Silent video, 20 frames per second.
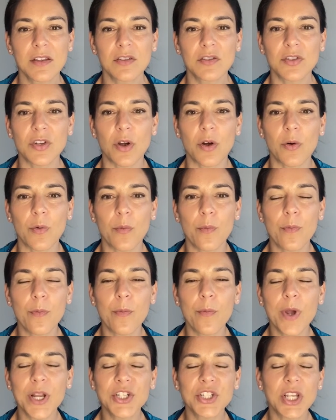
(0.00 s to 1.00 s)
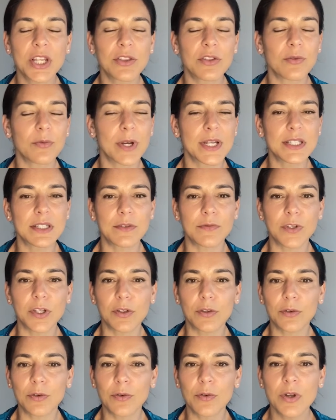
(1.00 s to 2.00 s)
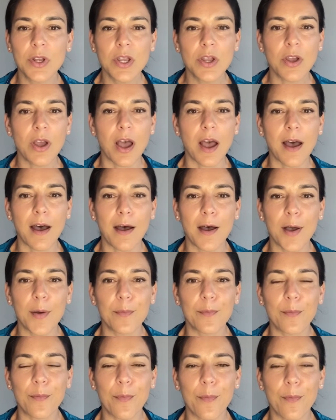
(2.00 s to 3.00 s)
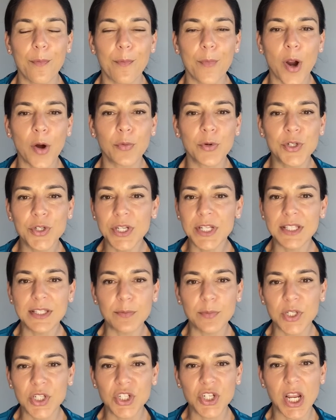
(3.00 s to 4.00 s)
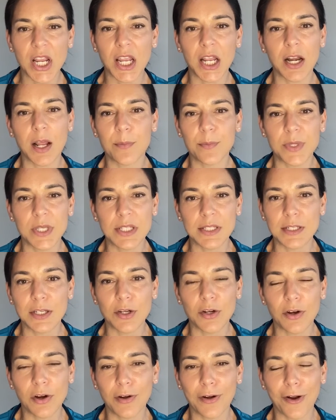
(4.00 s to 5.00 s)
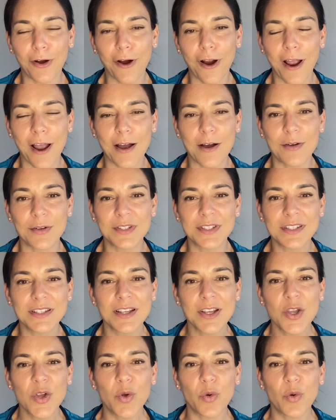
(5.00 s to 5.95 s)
So much like the rest of you, our routines have been shaken up this year at our house.